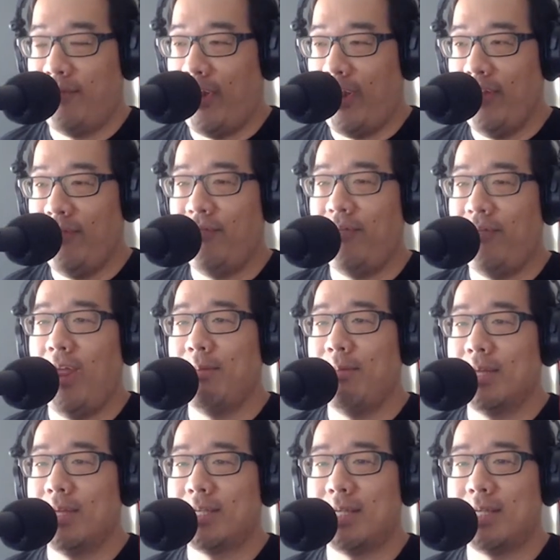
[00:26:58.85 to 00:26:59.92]
very
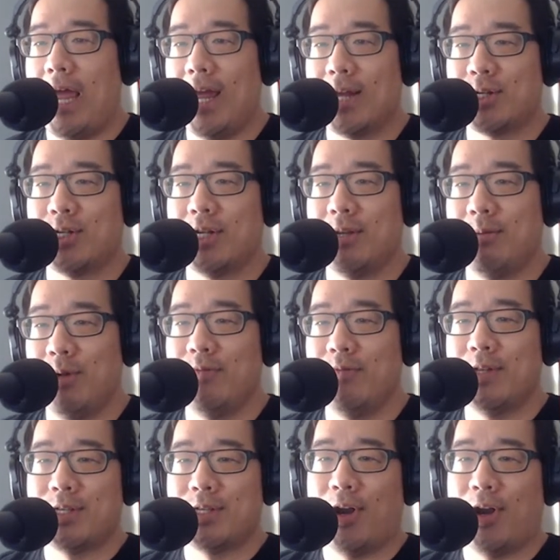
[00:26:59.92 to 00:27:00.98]
famous action
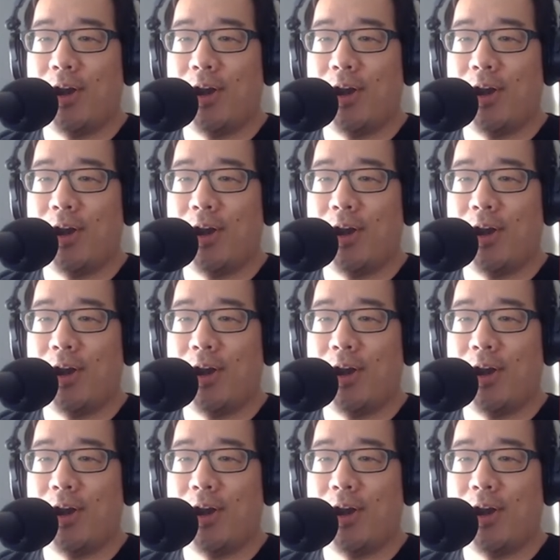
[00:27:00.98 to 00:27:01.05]
movie